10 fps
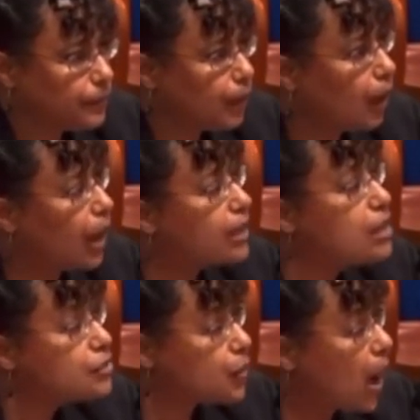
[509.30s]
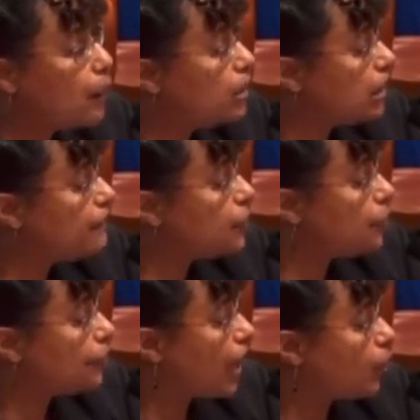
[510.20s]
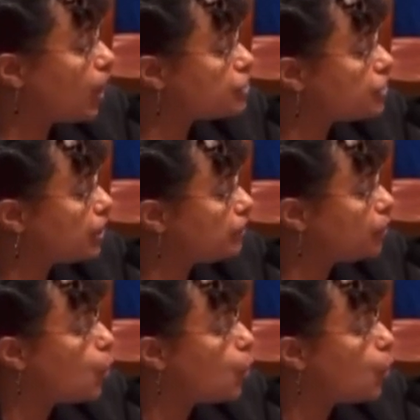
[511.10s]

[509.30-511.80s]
All right, so I will leave you with that question.